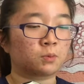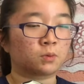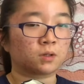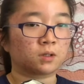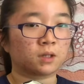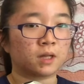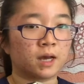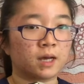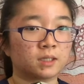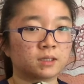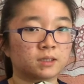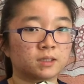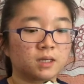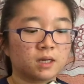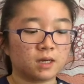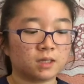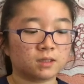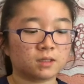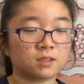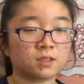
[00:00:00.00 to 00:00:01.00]
class.
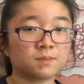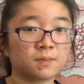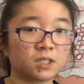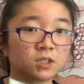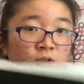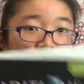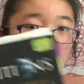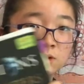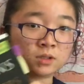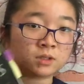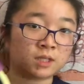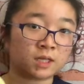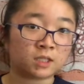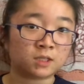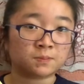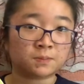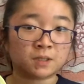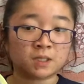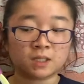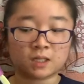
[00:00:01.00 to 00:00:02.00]
This is my school's
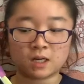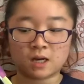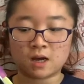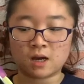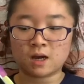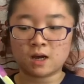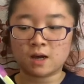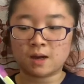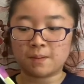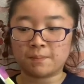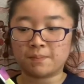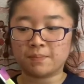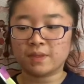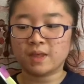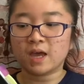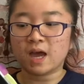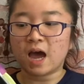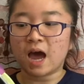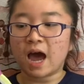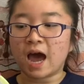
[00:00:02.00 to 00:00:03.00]
textbook.
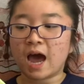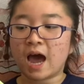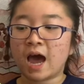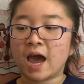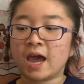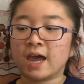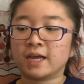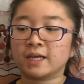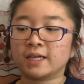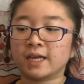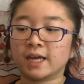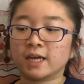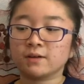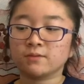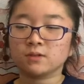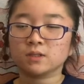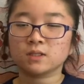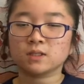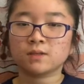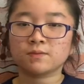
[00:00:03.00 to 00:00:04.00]
I can't
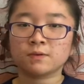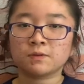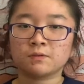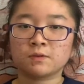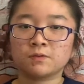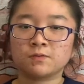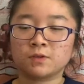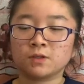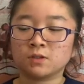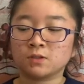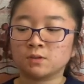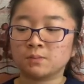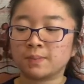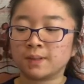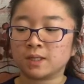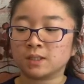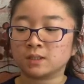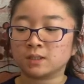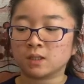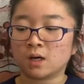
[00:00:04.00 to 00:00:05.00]
really give you a review
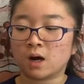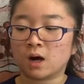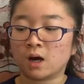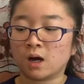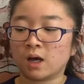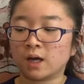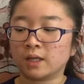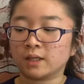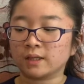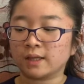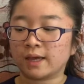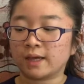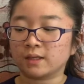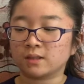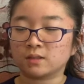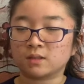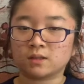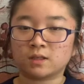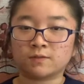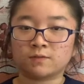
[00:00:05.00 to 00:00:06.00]
based on
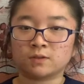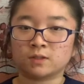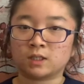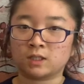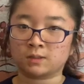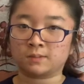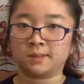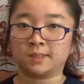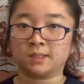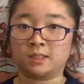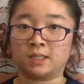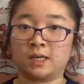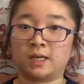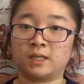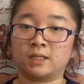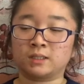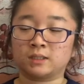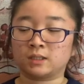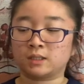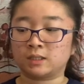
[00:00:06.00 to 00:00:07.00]
like the different textbooks
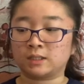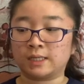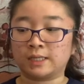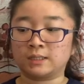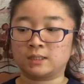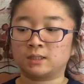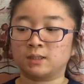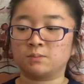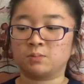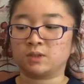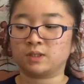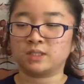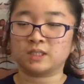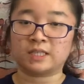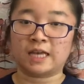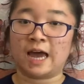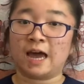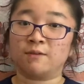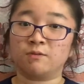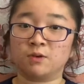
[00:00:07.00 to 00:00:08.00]
because I simply just
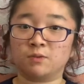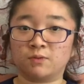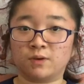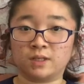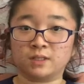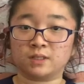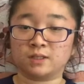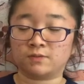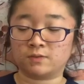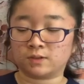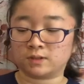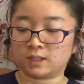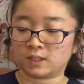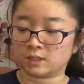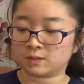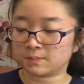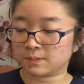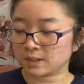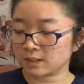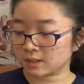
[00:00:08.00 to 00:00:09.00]
haven't read different
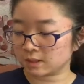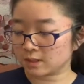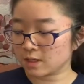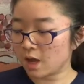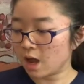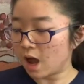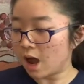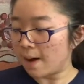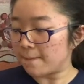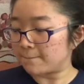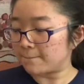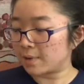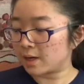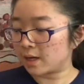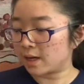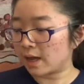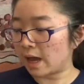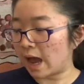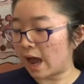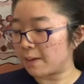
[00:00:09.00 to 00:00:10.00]
textbooks.
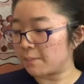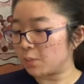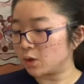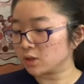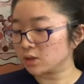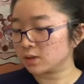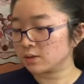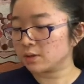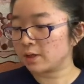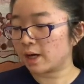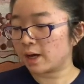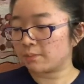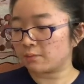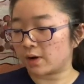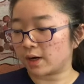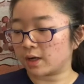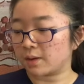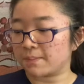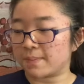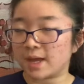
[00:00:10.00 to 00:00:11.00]
But I mostly
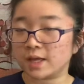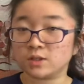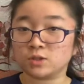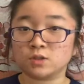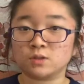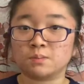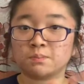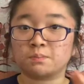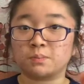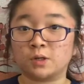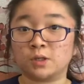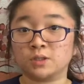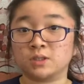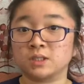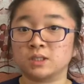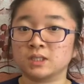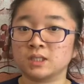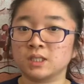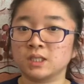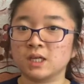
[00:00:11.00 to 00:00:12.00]
recommend you
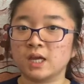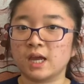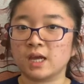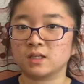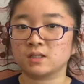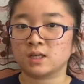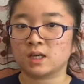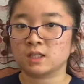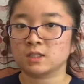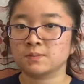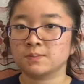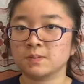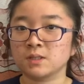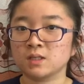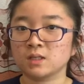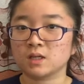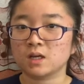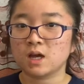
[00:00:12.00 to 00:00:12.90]
purchasing a textbook